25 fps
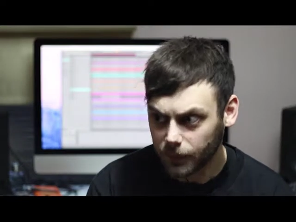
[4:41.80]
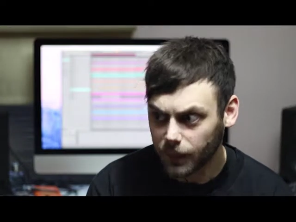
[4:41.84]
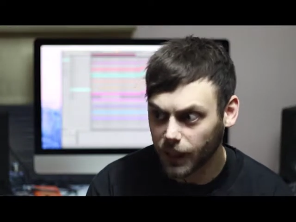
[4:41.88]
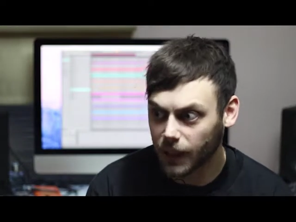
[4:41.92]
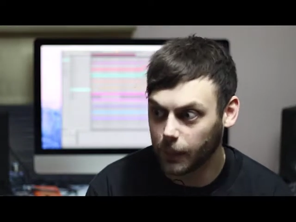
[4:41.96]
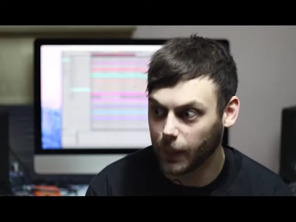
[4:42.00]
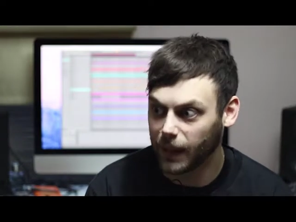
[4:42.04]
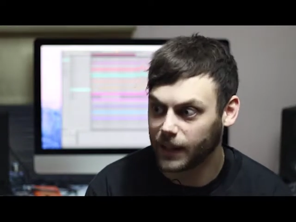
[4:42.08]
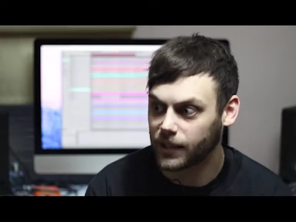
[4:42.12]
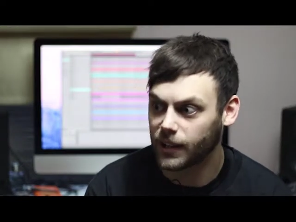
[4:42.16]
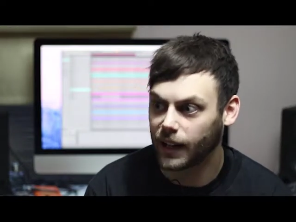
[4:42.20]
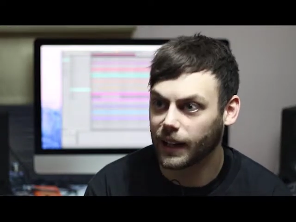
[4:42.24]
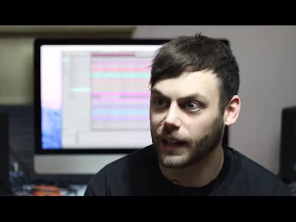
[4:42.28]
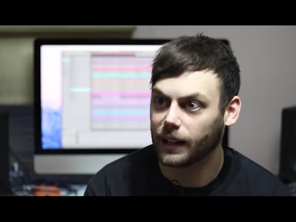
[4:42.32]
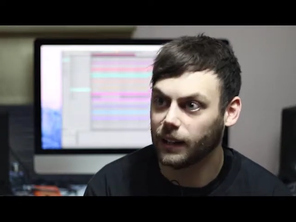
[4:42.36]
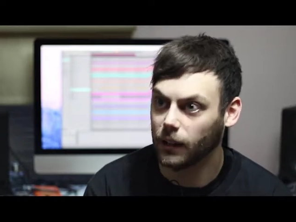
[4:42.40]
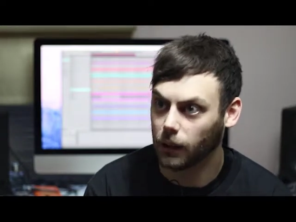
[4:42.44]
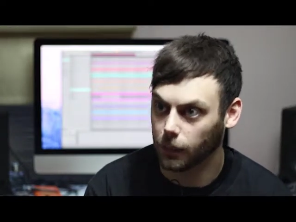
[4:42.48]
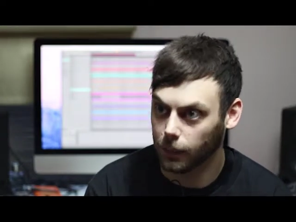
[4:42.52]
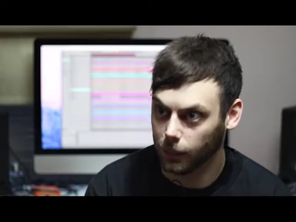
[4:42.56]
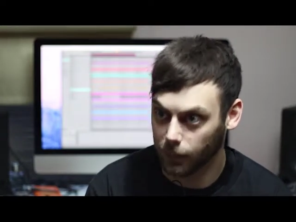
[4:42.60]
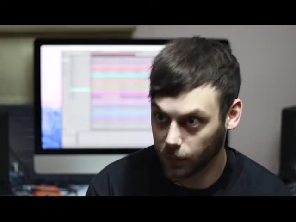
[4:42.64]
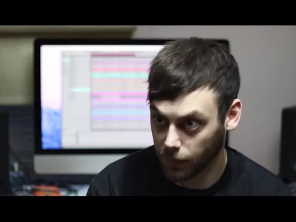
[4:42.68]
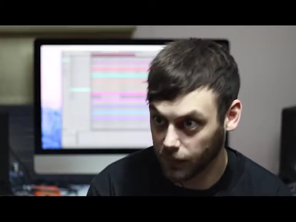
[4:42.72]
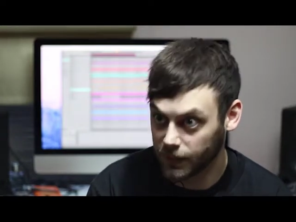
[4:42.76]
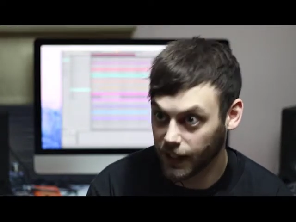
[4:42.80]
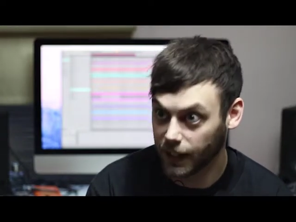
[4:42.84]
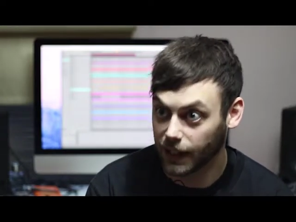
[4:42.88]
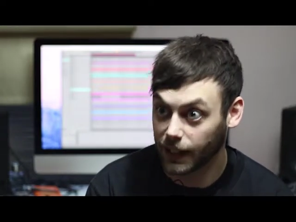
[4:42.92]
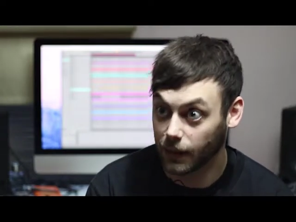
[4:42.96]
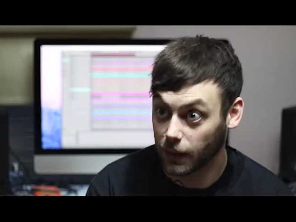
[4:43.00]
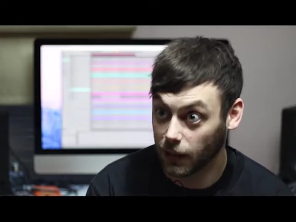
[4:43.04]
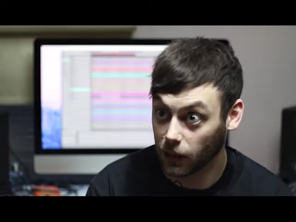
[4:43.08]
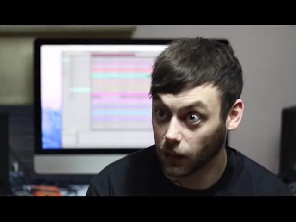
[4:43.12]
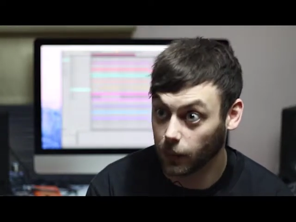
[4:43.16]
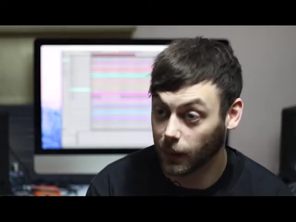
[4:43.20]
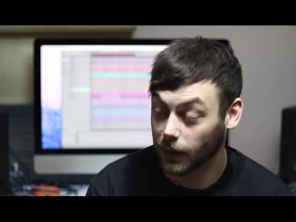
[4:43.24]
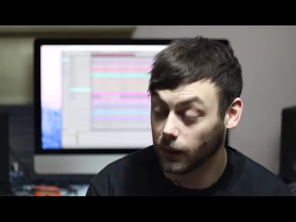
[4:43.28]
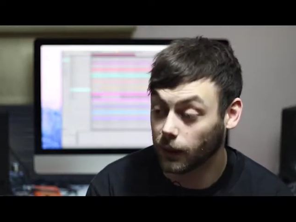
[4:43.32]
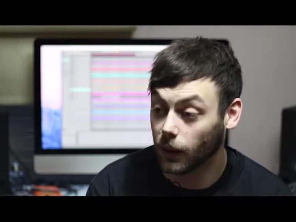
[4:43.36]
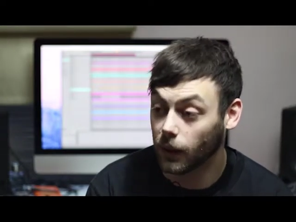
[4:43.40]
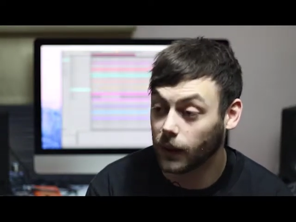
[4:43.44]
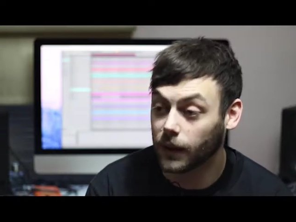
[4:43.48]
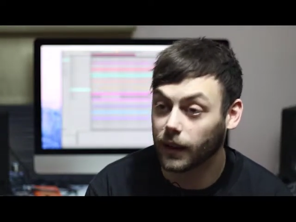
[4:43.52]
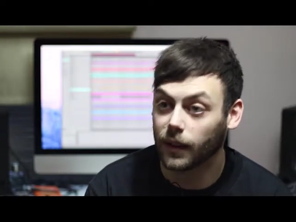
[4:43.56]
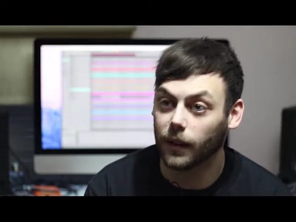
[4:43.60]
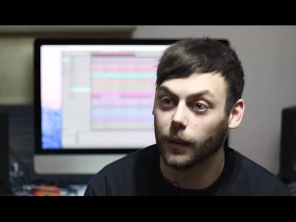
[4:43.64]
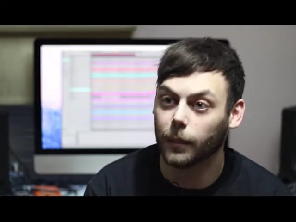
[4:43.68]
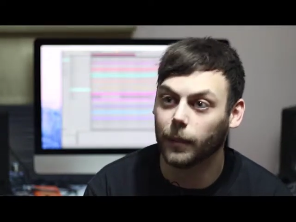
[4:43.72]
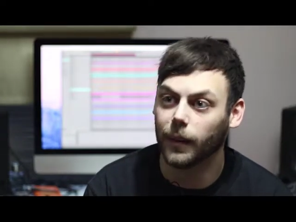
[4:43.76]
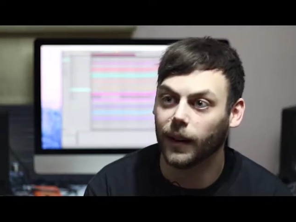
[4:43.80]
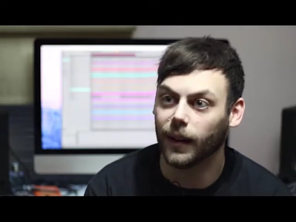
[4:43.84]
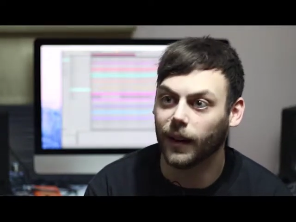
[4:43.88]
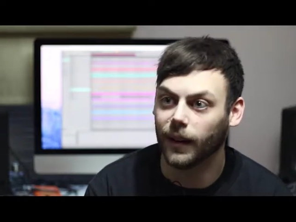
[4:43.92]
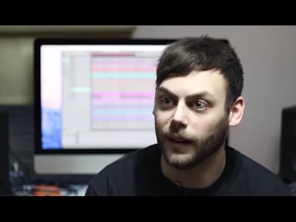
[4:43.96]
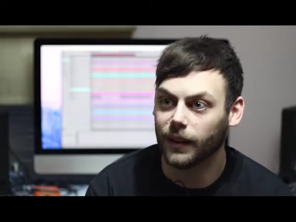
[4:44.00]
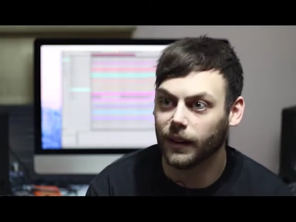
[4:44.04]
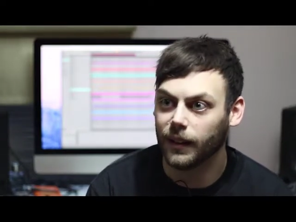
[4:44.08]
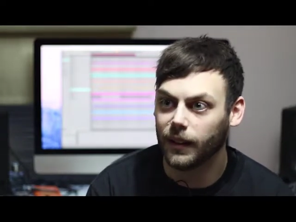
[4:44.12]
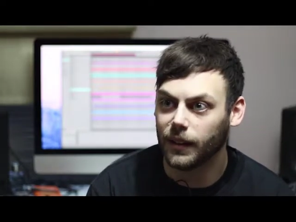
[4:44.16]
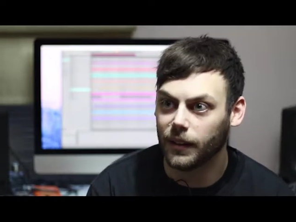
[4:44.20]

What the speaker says: it may take a little bit longer, but